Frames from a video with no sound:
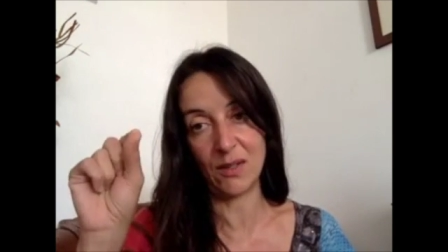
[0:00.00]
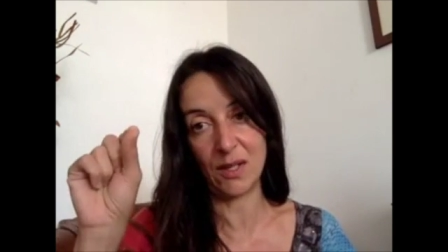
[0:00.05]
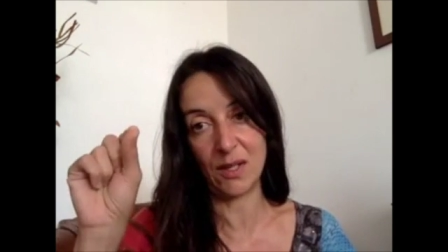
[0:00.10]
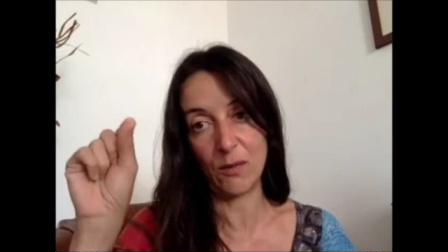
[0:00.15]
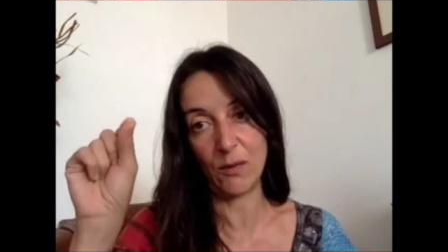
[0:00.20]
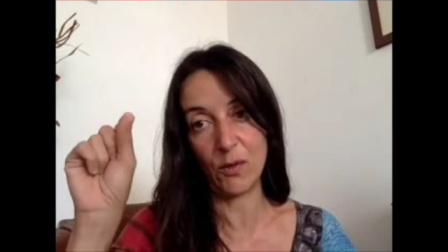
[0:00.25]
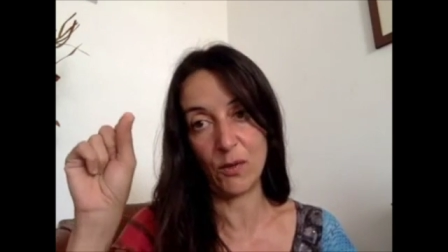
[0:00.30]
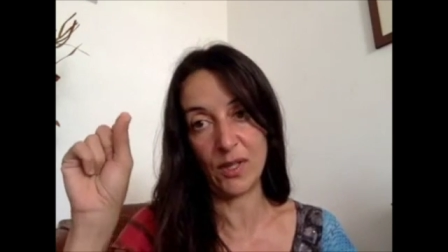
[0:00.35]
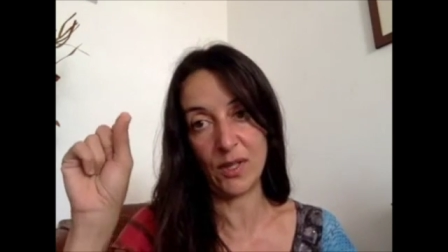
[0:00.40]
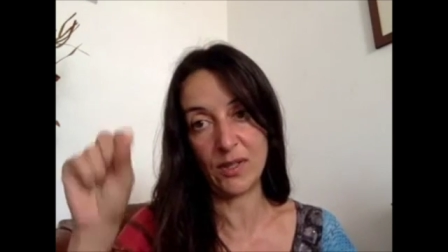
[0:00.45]

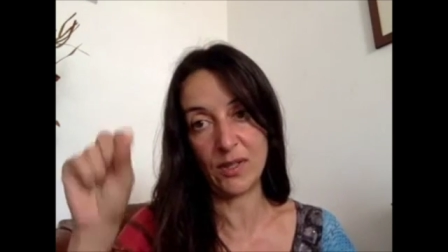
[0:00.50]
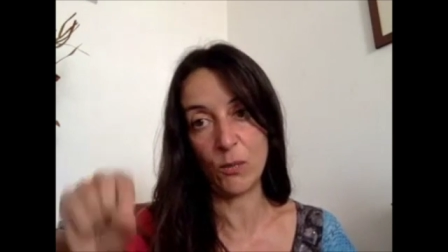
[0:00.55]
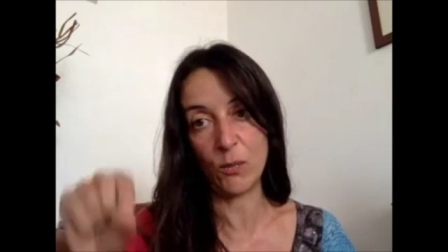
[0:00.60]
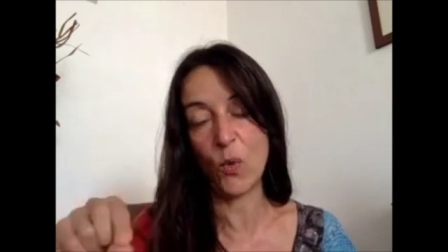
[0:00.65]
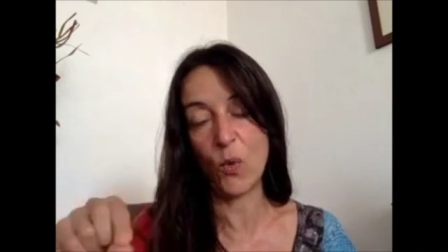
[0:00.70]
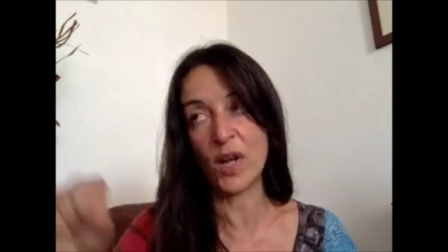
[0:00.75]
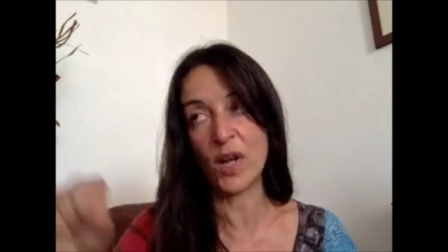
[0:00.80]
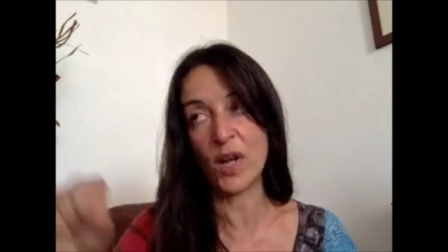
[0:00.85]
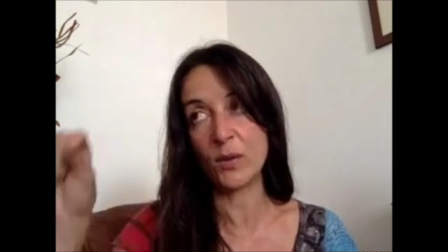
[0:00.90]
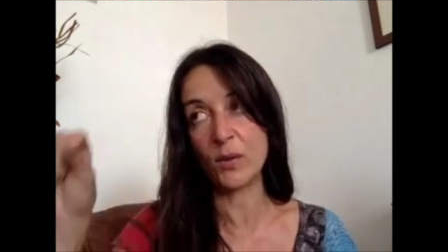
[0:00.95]
at
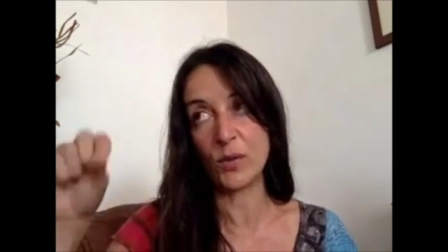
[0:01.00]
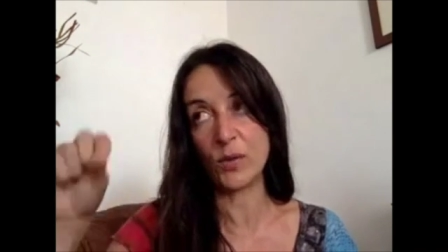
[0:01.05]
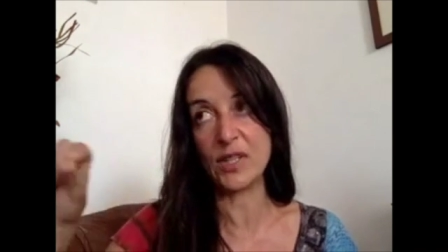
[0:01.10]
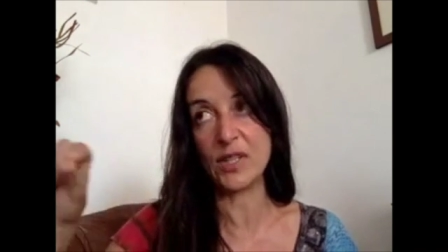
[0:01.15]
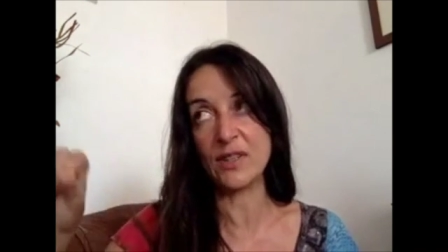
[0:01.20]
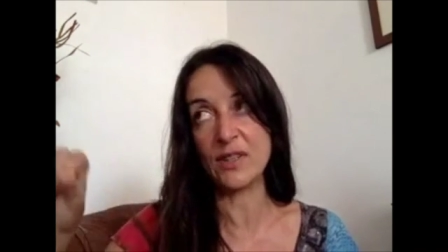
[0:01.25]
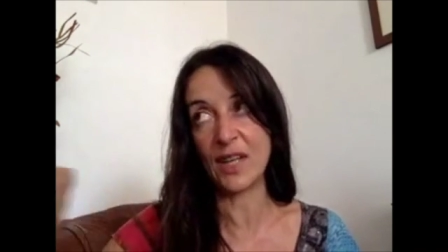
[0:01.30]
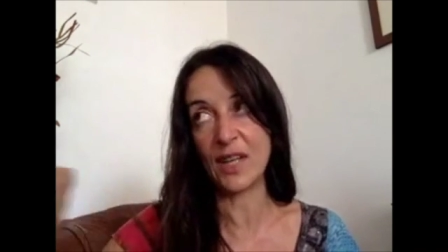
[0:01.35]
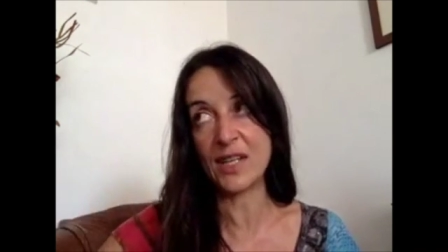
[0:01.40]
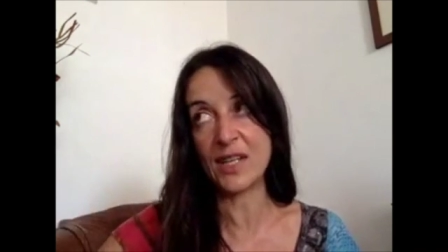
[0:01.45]
1
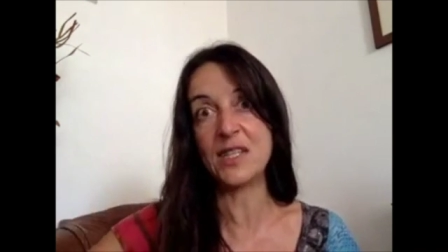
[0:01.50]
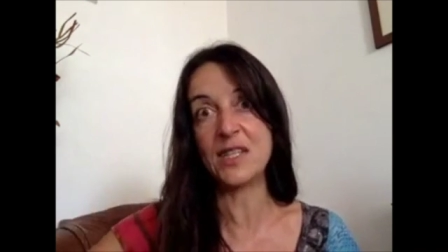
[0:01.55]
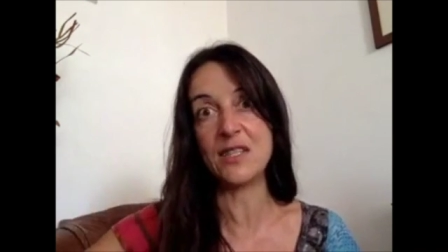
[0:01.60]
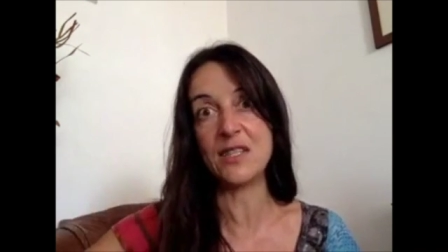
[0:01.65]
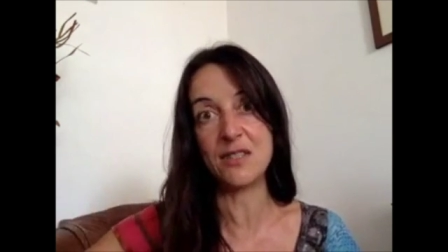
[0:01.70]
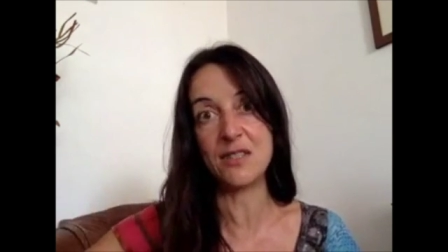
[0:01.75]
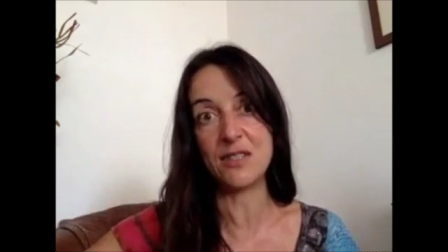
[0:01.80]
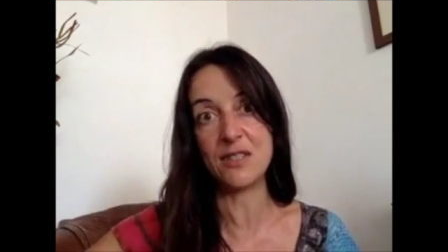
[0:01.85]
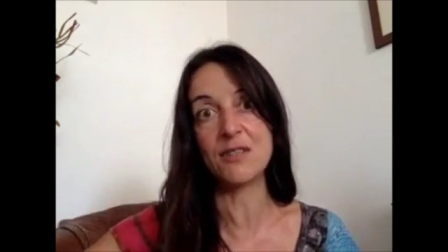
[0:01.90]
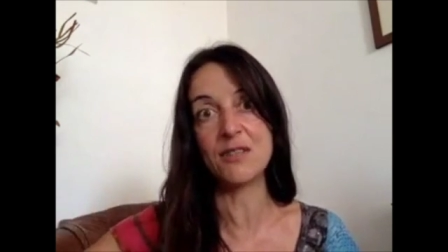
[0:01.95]
with 90
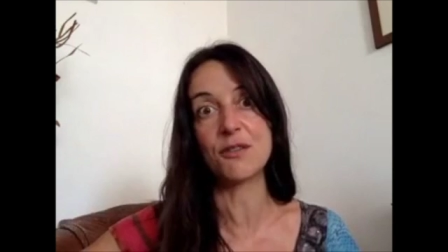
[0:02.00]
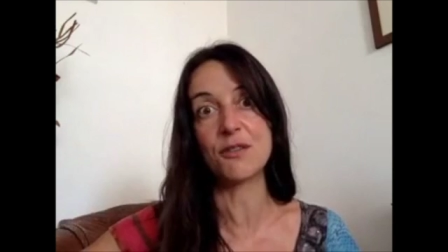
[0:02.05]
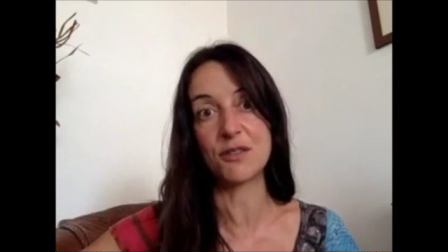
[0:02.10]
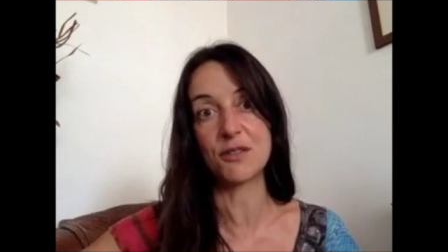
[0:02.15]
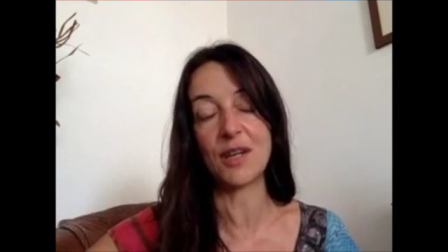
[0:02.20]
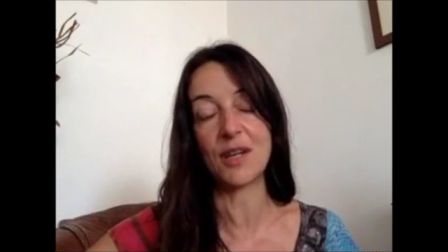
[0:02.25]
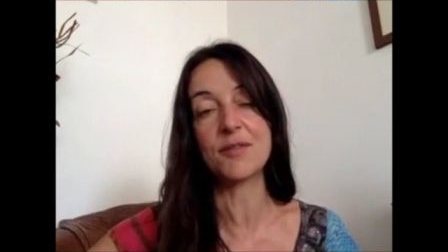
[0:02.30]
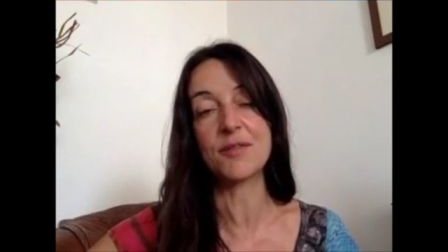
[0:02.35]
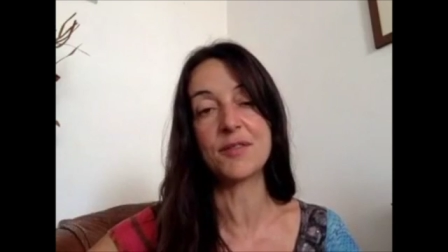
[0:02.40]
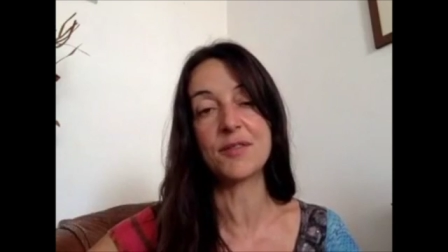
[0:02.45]

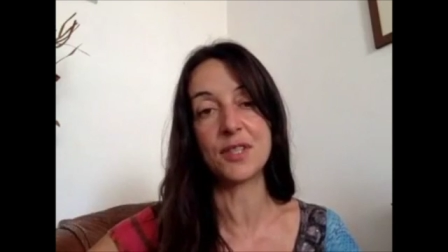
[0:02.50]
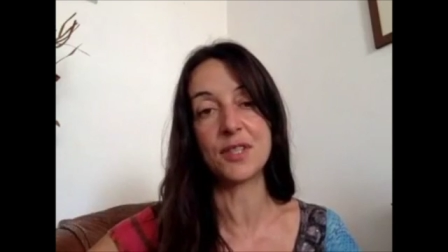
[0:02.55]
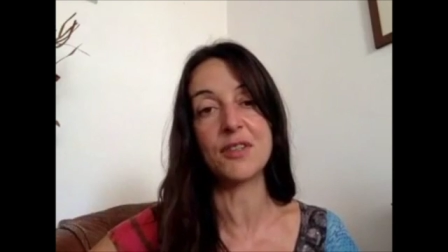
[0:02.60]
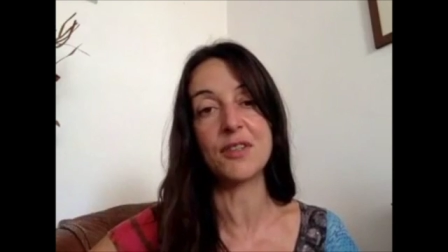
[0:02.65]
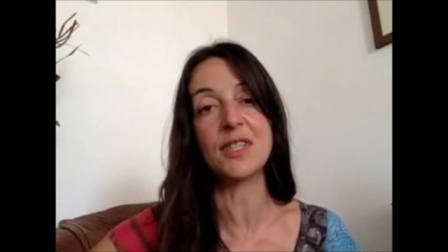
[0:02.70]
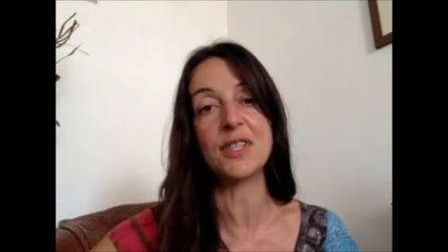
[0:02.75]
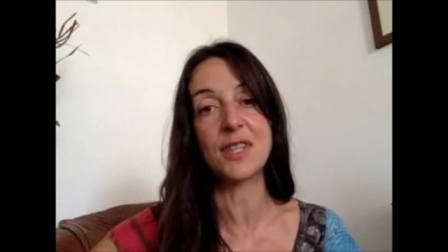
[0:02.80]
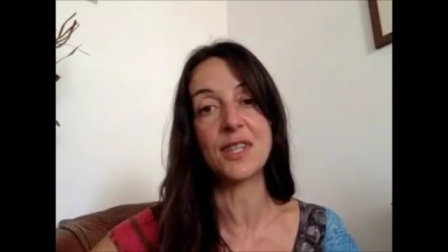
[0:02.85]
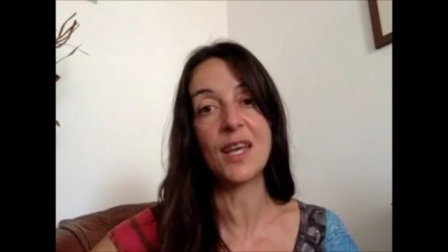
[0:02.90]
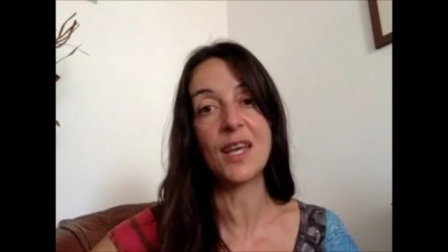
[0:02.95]
zeros after
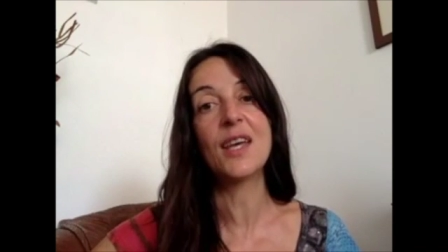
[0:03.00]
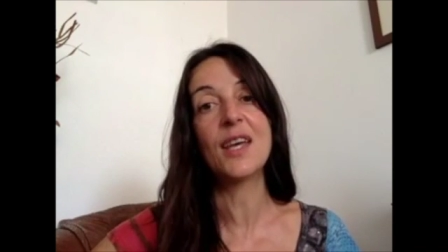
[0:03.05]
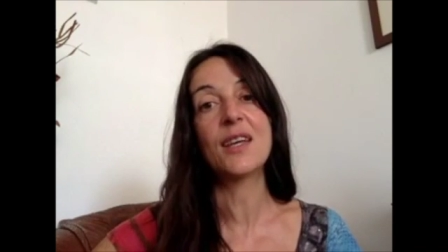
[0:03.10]
it